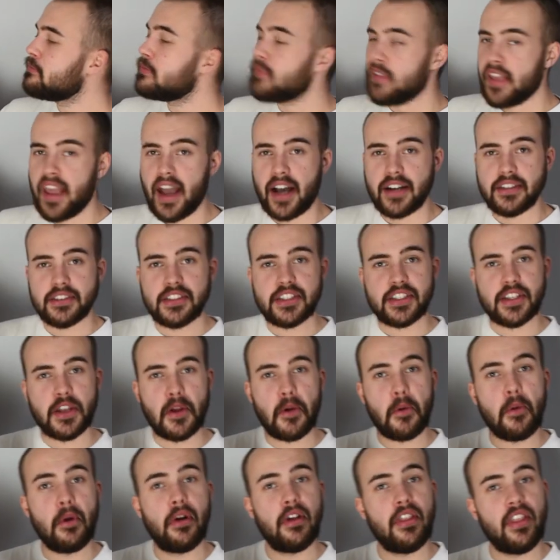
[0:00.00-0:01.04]
Yeah,
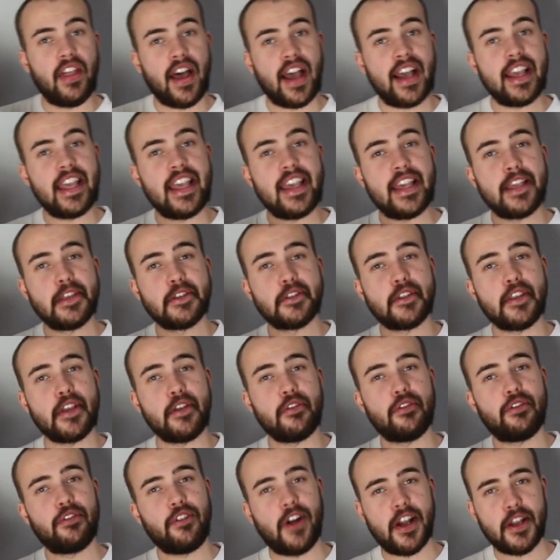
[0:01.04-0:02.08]
so that is the
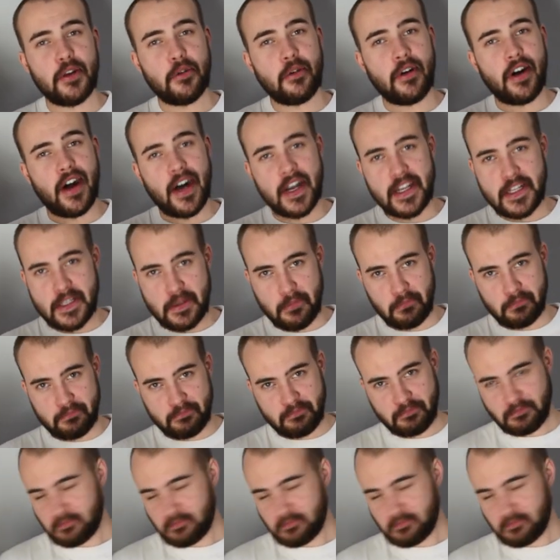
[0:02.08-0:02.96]
final item.